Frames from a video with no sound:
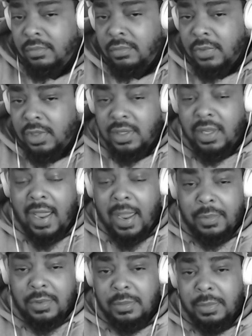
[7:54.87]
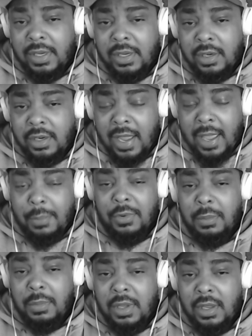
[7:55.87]
Because that happens, man. It happened to
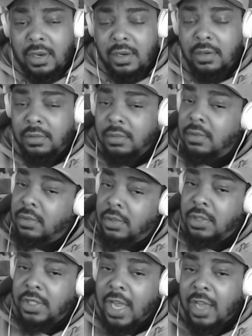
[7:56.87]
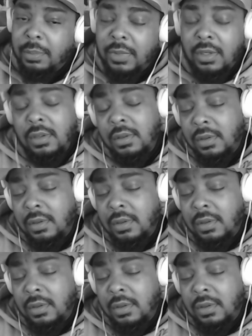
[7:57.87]
me and it shocked me.